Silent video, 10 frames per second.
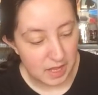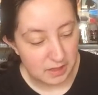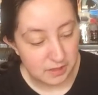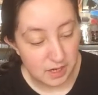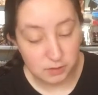
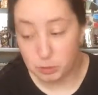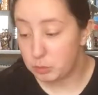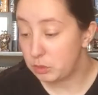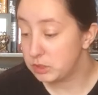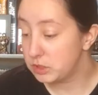The next one
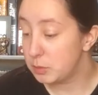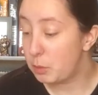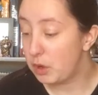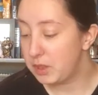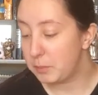was The
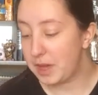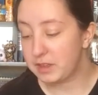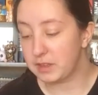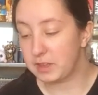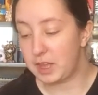Boy at the Back of
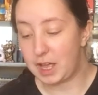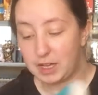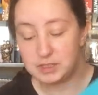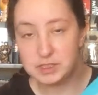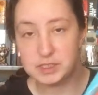the
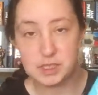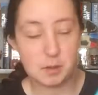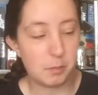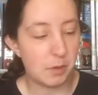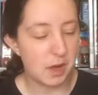Class
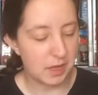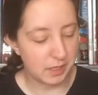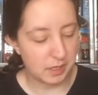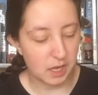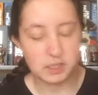by,
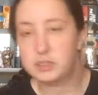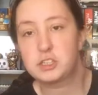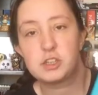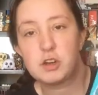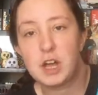I
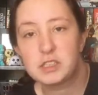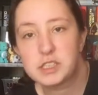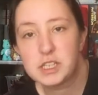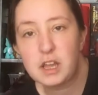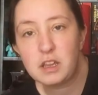still can't
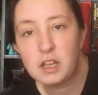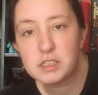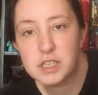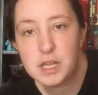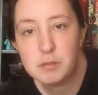say that
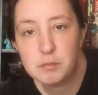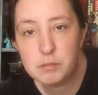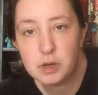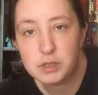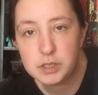last name,
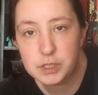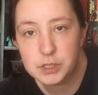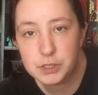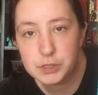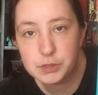but there you
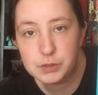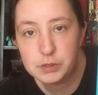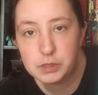go.